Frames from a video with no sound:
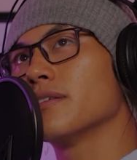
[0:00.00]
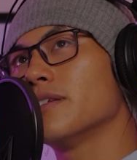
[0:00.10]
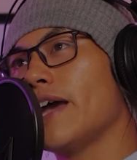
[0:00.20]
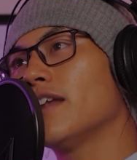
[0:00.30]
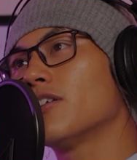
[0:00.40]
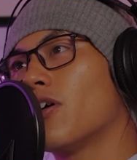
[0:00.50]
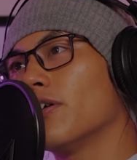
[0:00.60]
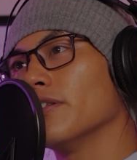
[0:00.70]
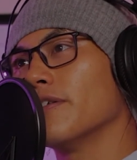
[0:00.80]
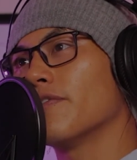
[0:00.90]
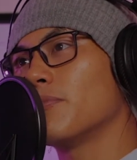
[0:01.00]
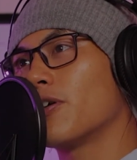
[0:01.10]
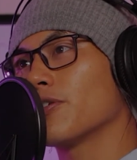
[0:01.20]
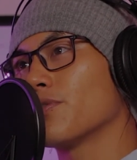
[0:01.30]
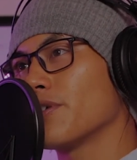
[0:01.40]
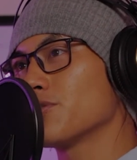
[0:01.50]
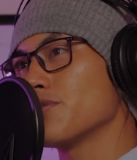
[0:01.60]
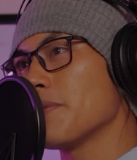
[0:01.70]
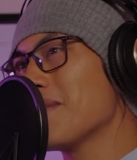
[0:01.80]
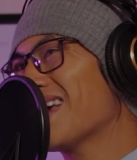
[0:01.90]
Dan Carlin from Hardcore
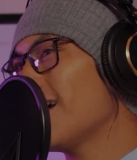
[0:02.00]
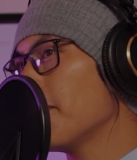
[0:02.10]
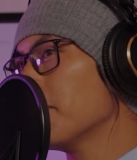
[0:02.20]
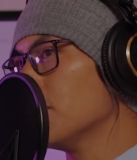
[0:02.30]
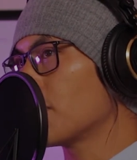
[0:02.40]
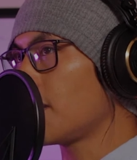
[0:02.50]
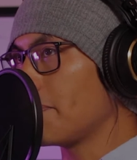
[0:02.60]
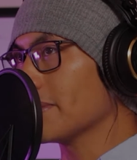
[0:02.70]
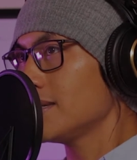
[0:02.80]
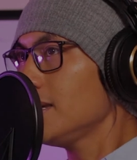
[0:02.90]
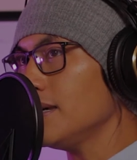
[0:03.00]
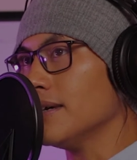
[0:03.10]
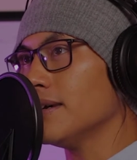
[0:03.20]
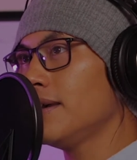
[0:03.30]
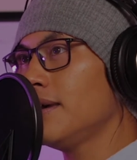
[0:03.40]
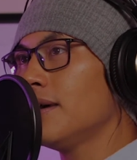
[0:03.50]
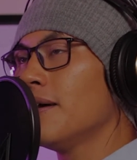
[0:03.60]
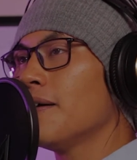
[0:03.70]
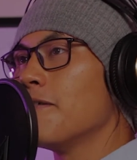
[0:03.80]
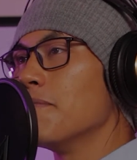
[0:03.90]
History may not be your cup of tea,
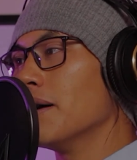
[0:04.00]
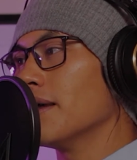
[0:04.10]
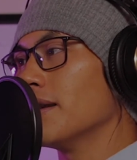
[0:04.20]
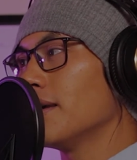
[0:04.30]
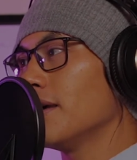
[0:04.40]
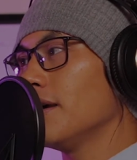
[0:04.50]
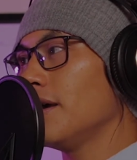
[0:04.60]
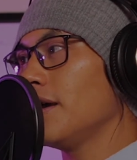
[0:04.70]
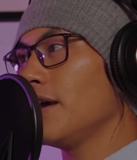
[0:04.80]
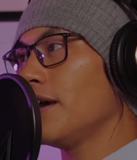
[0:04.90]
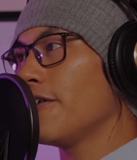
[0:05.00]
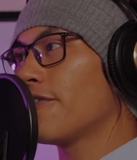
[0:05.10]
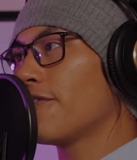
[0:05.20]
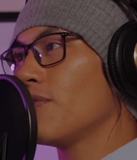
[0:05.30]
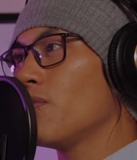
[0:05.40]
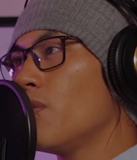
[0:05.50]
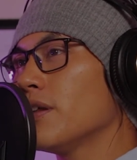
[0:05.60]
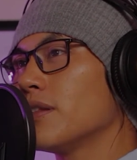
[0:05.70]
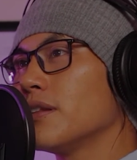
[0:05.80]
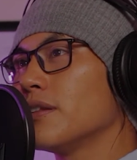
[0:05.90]
but if
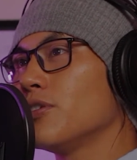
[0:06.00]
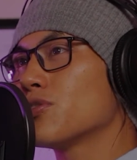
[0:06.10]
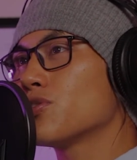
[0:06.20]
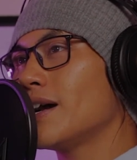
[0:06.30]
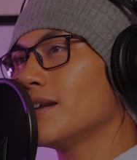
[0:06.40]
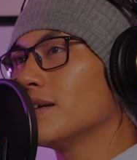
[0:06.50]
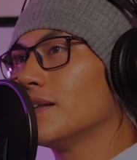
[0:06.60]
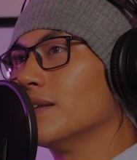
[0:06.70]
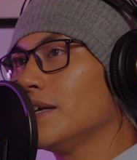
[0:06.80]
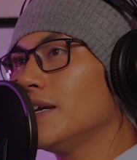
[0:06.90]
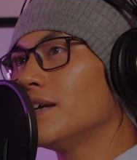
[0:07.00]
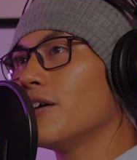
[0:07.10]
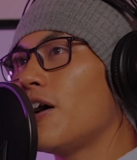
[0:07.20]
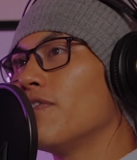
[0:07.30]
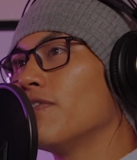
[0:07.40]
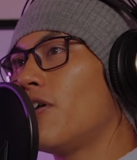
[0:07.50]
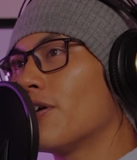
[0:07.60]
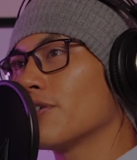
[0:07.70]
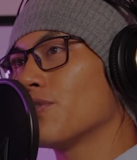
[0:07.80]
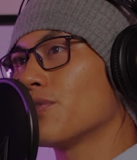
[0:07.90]
what you're trying to glean off of
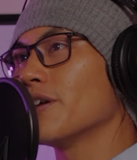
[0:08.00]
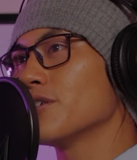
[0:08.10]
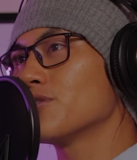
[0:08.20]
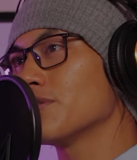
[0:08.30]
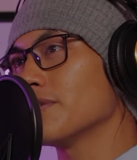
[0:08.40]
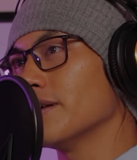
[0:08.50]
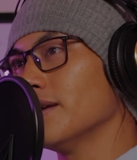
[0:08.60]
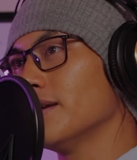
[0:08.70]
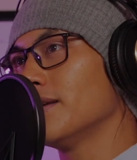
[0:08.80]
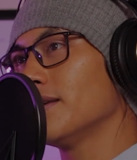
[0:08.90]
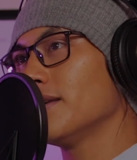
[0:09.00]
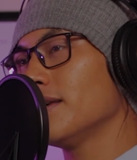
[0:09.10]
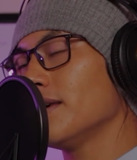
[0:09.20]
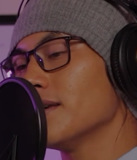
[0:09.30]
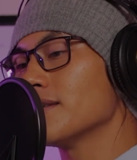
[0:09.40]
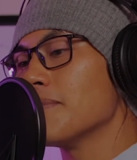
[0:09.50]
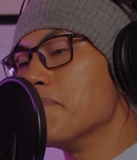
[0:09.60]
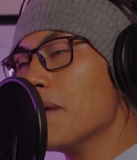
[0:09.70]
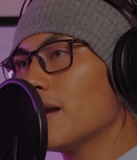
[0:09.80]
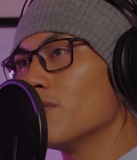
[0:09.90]
hardcore history is
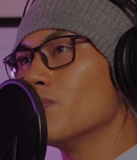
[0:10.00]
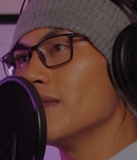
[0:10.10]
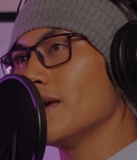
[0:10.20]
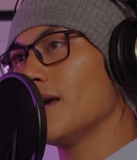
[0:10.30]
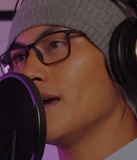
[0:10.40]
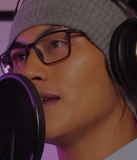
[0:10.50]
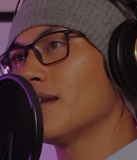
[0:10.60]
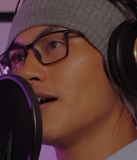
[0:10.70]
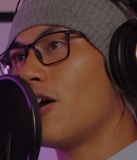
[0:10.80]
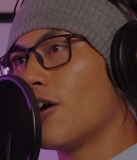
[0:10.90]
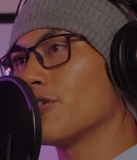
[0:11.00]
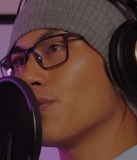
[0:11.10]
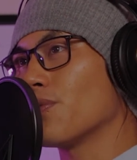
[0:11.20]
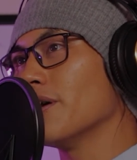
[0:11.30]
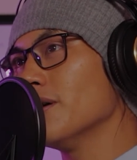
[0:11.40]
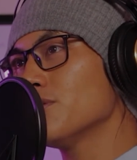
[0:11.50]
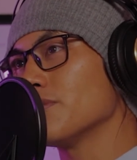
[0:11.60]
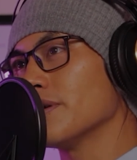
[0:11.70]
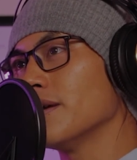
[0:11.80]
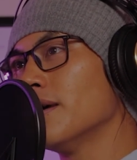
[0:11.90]
embedded within hardcore
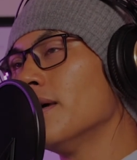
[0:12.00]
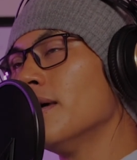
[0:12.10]
history,